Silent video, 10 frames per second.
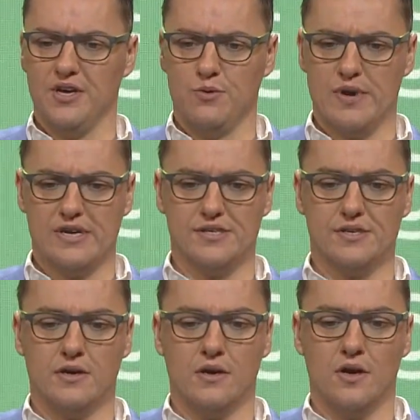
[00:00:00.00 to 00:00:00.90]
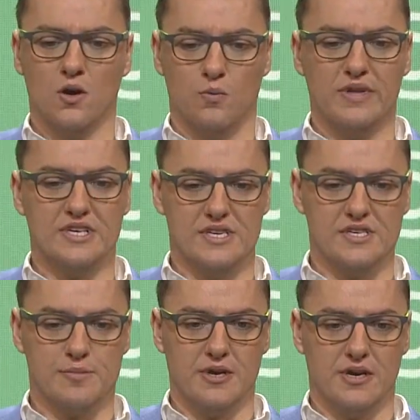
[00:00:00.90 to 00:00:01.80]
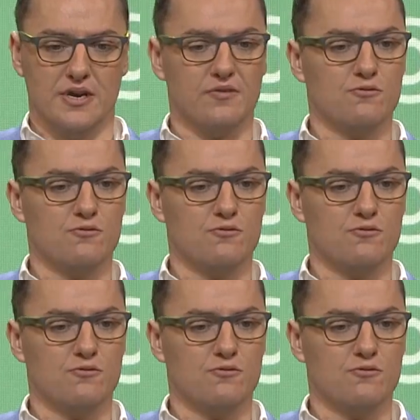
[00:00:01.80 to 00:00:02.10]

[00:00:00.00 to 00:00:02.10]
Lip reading: US with a disability,